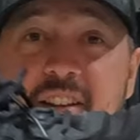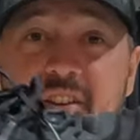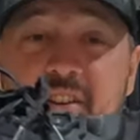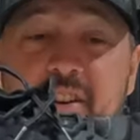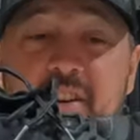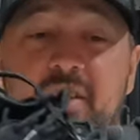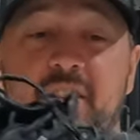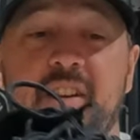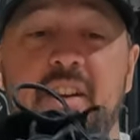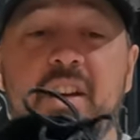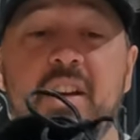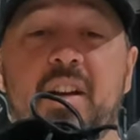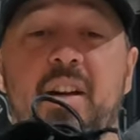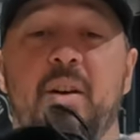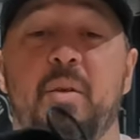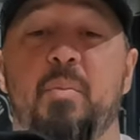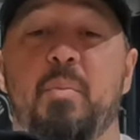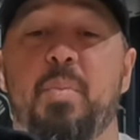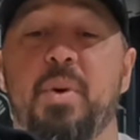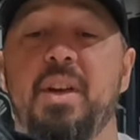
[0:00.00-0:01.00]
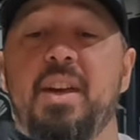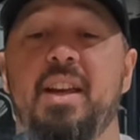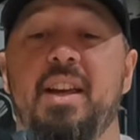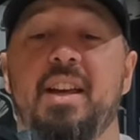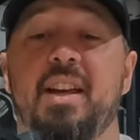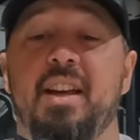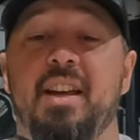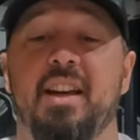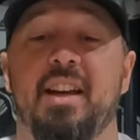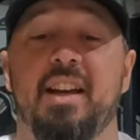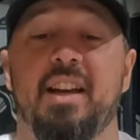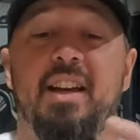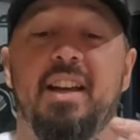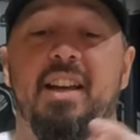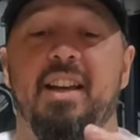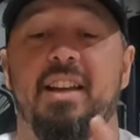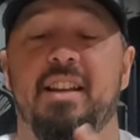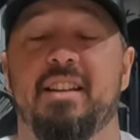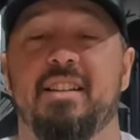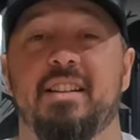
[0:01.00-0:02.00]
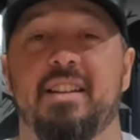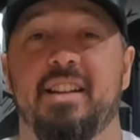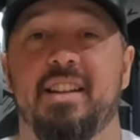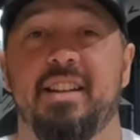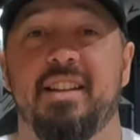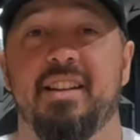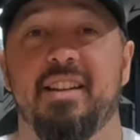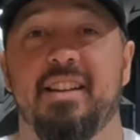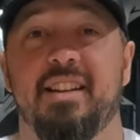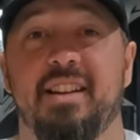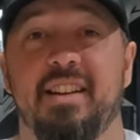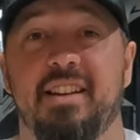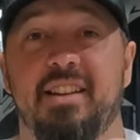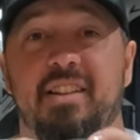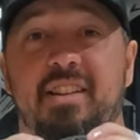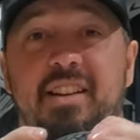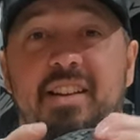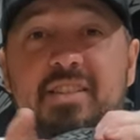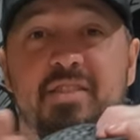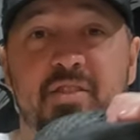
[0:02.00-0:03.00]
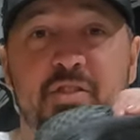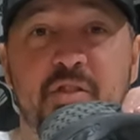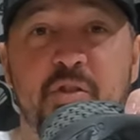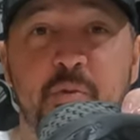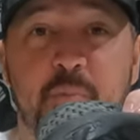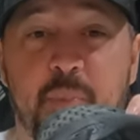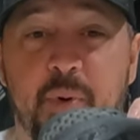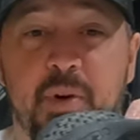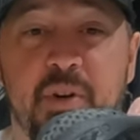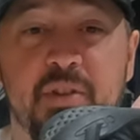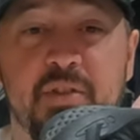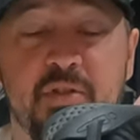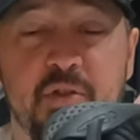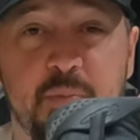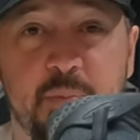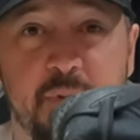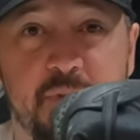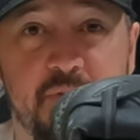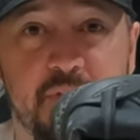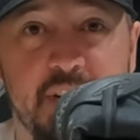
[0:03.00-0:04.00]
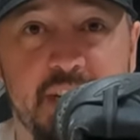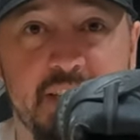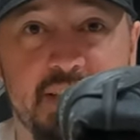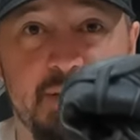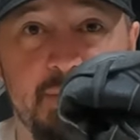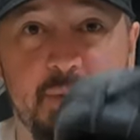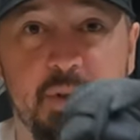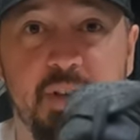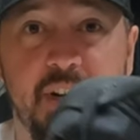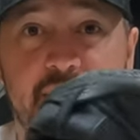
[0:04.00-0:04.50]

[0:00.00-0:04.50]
at all. B, like super, super flexible.